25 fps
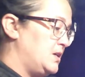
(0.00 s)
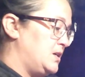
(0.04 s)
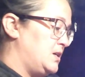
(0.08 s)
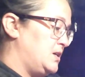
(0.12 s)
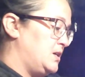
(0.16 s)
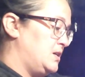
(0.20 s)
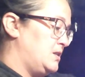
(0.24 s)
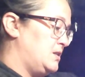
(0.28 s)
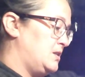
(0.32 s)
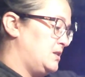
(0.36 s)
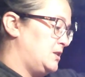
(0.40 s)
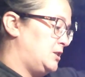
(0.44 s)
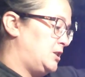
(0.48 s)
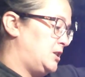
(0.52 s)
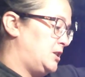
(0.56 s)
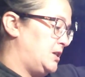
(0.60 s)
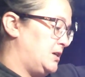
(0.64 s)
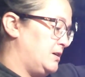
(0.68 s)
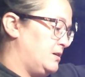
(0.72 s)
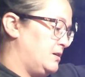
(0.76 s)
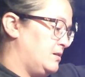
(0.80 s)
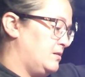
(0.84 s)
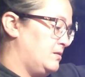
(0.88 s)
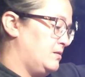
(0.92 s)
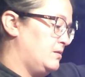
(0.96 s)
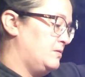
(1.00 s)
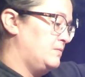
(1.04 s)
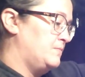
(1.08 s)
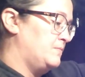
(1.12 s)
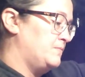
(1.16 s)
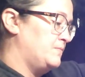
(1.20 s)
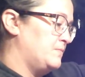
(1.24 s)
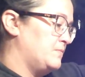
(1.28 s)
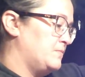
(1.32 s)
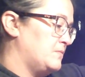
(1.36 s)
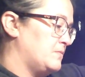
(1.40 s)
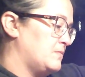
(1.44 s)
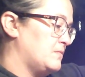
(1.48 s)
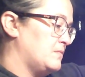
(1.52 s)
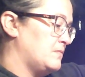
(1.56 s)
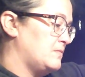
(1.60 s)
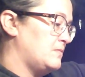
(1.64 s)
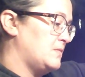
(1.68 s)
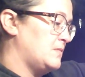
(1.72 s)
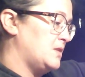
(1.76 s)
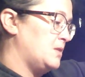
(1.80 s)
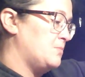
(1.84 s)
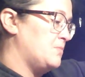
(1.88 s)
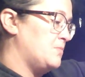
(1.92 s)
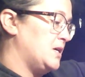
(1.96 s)
in the shell
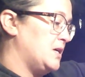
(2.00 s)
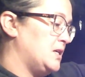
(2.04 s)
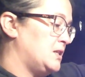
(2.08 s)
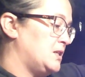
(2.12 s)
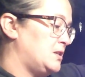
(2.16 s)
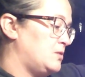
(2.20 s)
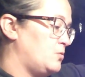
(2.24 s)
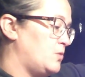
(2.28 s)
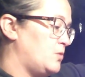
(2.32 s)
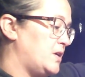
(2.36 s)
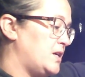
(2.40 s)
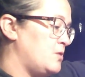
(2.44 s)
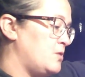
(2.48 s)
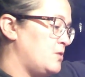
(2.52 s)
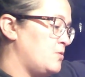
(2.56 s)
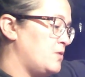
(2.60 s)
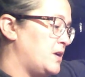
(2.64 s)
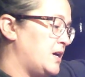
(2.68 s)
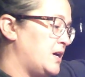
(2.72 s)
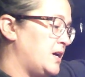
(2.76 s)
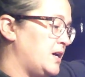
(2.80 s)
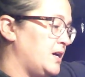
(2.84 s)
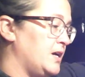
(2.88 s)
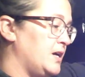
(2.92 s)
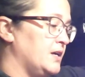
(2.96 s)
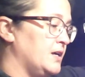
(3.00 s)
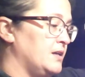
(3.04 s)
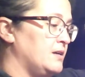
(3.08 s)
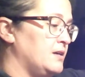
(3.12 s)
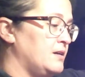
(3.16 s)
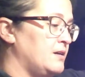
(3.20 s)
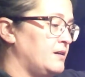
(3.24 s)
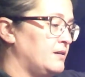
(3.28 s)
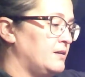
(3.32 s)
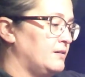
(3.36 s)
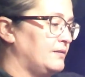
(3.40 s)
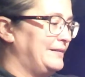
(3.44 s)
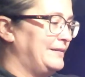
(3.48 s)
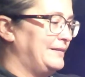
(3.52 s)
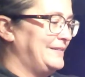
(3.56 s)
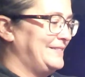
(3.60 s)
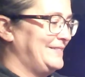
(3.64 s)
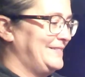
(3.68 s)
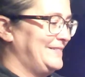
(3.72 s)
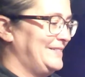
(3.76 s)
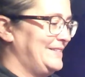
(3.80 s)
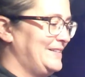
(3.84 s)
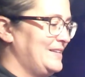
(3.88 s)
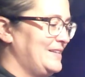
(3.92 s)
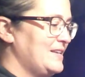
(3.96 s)
the best way you can.
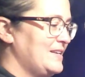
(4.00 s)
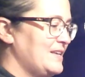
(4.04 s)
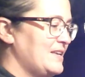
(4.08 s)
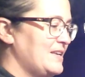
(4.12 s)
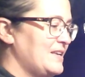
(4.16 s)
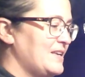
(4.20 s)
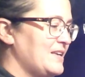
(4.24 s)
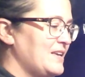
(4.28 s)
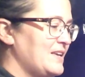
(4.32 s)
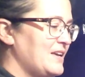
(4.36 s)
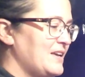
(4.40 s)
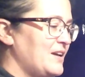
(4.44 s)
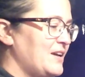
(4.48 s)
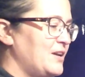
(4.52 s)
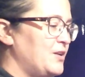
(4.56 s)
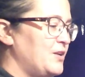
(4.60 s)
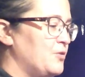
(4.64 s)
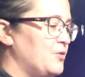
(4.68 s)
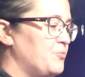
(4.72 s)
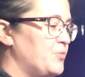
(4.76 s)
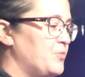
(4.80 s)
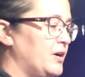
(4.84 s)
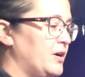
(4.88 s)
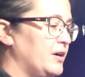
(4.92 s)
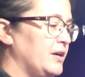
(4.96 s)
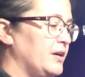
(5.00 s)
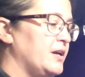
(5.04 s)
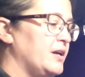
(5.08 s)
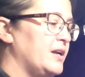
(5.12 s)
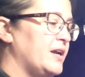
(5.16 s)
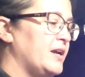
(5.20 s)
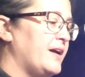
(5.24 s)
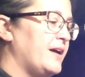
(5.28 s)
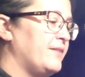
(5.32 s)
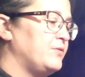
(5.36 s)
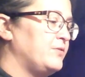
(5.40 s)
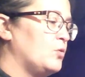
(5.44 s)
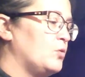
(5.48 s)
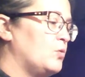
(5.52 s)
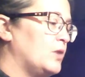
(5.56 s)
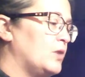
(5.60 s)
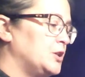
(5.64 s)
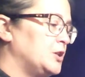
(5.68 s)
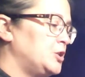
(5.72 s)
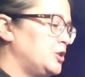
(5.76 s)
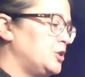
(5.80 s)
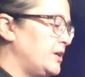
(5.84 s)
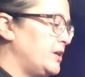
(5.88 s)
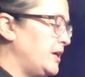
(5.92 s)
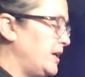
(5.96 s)
You're probably going to have to
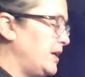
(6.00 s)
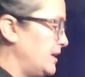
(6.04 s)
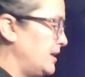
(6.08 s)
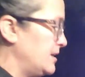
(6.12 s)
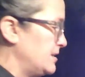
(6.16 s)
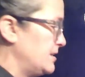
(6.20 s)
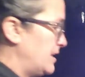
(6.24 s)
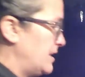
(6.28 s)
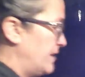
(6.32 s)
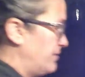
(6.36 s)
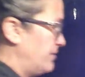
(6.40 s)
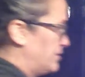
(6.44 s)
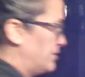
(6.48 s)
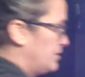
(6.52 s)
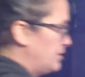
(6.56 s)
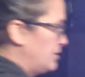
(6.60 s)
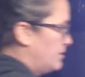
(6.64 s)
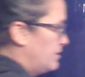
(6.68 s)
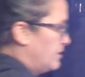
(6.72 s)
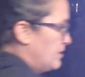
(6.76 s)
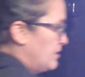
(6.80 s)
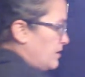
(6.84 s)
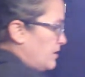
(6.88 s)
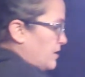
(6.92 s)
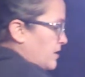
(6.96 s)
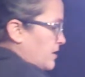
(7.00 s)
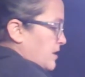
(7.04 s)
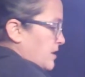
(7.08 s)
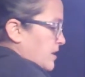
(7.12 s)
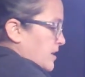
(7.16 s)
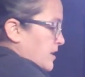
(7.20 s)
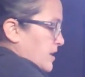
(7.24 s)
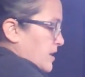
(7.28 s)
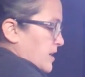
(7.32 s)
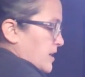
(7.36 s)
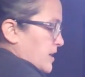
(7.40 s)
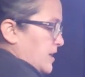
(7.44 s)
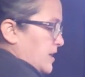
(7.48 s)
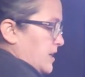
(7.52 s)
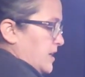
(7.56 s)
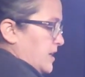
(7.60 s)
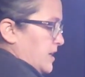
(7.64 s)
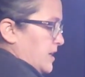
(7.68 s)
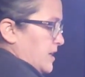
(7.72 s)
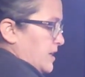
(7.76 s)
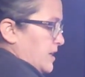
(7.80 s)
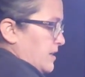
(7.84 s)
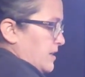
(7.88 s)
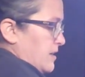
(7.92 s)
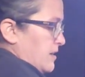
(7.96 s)
wash your hands after,
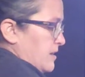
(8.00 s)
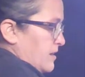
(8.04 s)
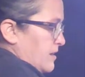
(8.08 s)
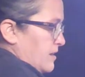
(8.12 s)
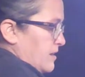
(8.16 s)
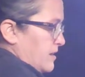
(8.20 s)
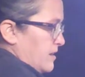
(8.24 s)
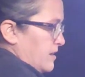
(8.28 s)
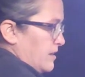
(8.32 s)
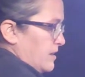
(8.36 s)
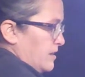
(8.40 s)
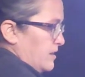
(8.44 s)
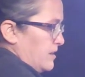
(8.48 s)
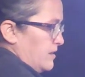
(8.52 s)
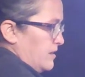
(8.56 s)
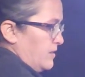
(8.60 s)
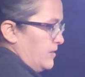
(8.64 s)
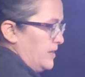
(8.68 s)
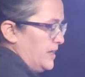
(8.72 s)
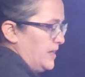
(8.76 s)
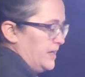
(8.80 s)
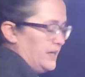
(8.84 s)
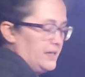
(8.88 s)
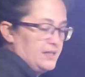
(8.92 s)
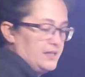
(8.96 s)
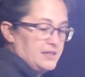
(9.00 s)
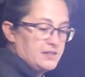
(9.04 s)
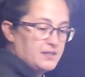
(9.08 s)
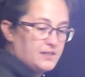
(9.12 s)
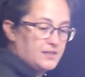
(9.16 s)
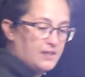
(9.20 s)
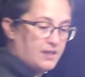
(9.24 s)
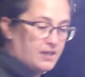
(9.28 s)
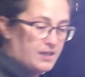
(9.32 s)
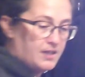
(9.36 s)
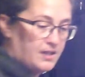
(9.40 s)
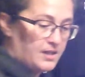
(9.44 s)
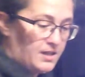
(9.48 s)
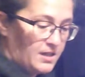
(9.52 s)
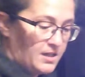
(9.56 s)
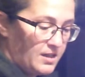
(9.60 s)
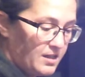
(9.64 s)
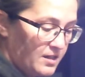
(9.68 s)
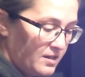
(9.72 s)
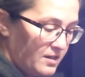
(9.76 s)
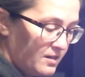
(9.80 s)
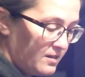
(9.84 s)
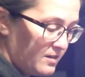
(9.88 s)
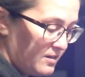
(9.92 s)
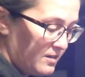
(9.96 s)
and go ahead and stick it
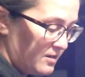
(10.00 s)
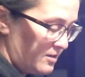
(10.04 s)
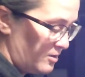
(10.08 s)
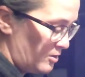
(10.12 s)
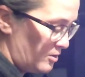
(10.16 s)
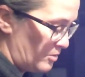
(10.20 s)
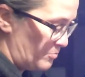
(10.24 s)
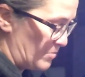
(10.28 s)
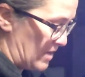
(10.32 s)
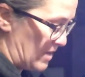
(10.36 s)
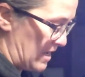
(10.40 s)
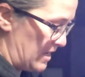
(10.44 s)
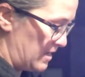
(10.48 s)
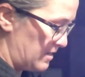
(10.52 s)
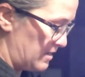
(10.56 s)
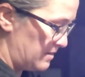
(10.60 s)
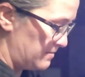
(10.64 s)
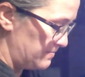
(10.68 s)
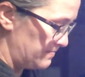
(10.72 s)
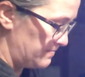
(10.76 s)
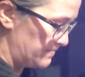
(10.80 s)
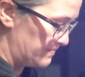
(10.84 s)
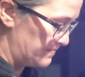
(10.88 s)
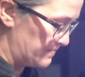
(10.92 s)
in your pan.